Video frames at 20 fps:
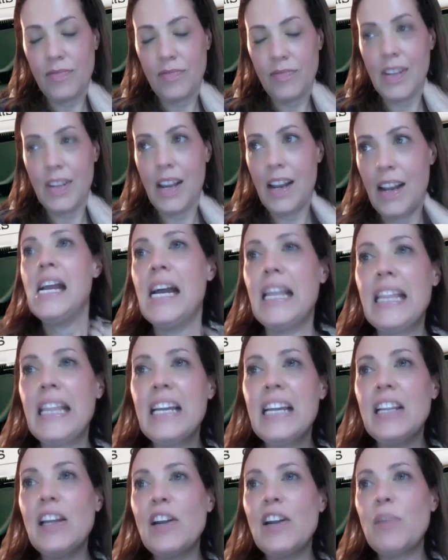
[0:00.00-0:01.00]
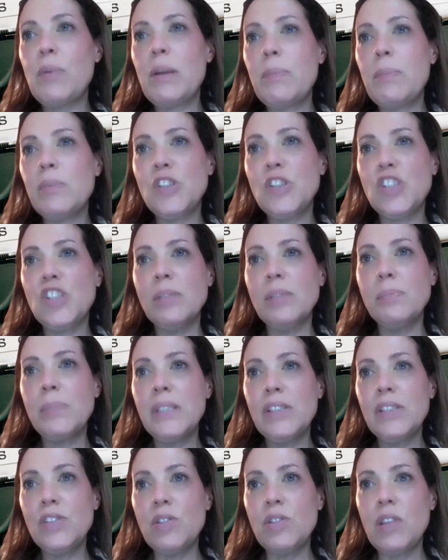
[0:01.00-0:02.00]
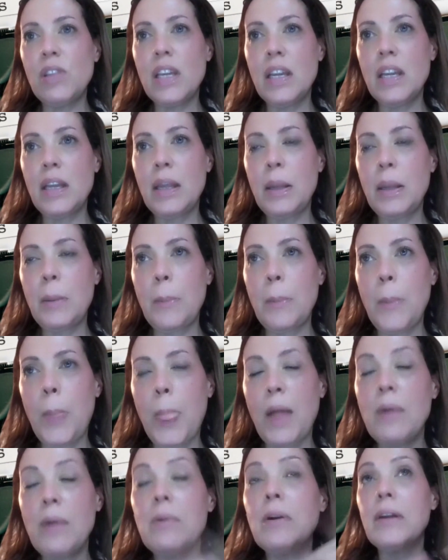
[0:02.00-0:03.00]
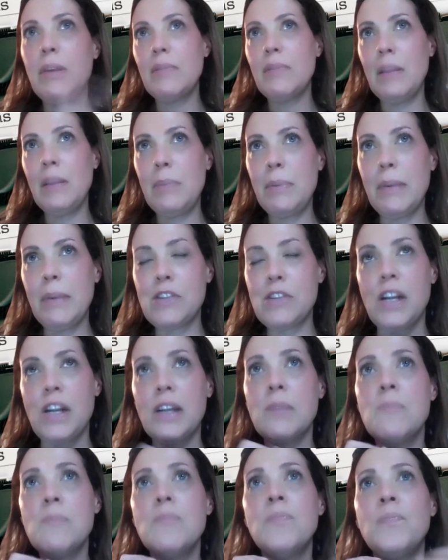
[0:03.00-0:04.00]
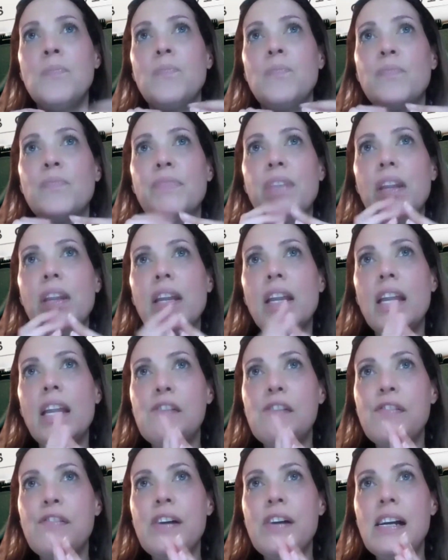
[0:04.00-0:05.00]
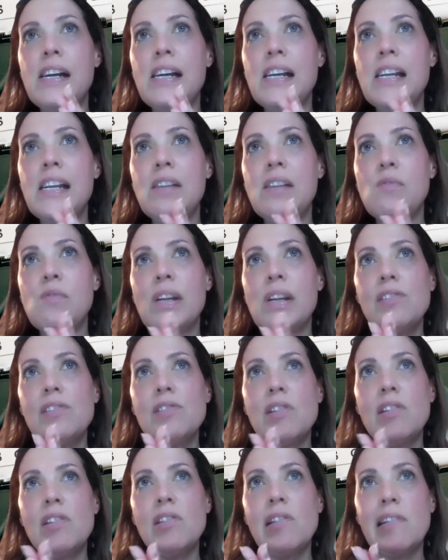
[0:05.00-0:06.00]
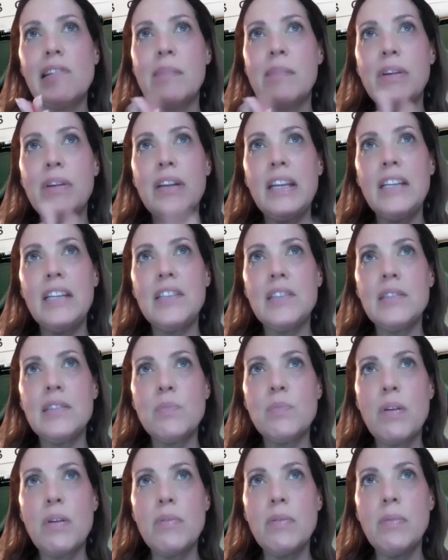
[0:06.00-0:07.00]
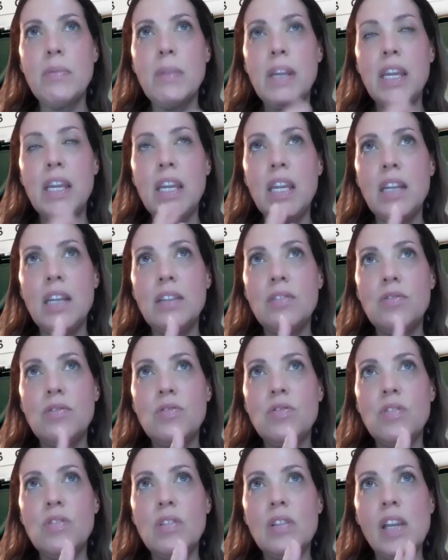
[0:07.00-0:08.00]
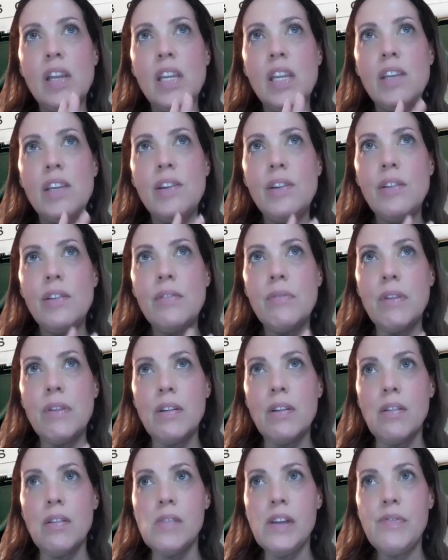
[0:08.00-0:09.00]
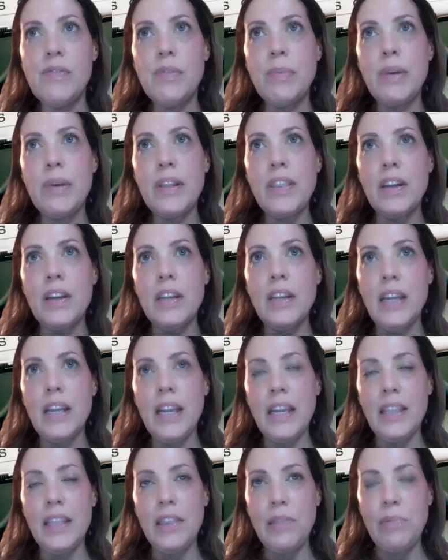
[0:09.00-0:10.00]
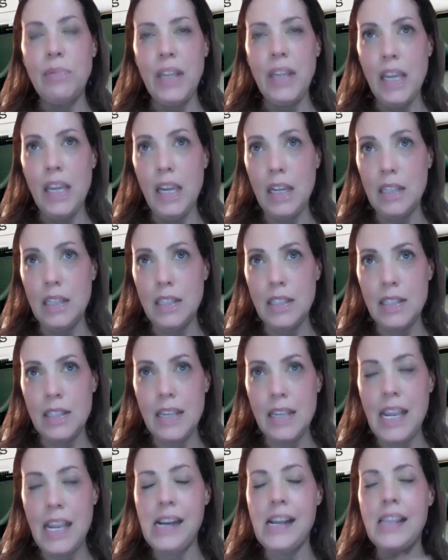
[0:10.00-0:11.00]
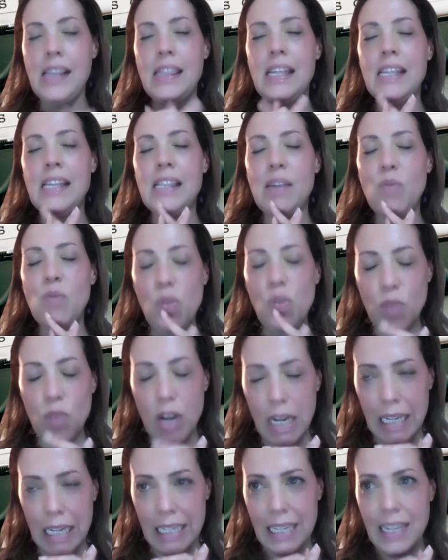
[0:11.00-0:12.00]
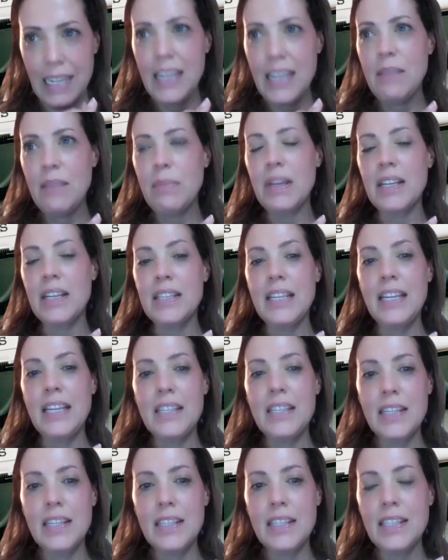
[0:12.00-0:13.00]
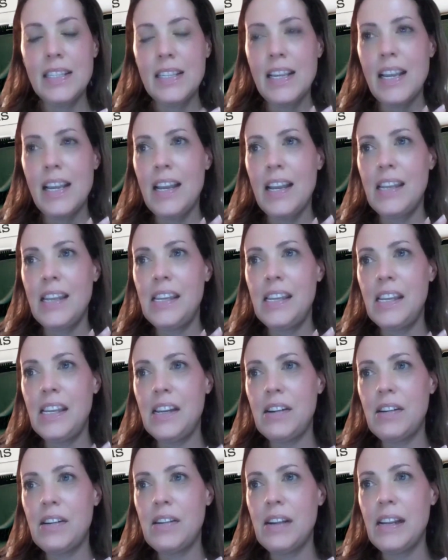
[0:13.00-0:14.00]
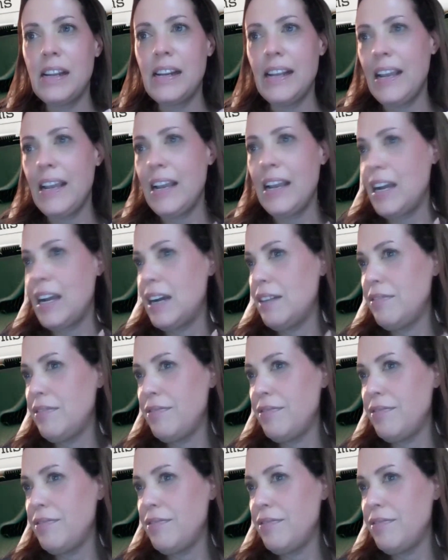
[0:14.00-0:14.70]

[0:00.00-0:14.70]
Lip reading: Yeah. I think a lot of people jump into thinking, okay, let me backtrack. When I started talking about agents probably a year ago, everybody thought I had three heads. And I think they were right because agents a year and a half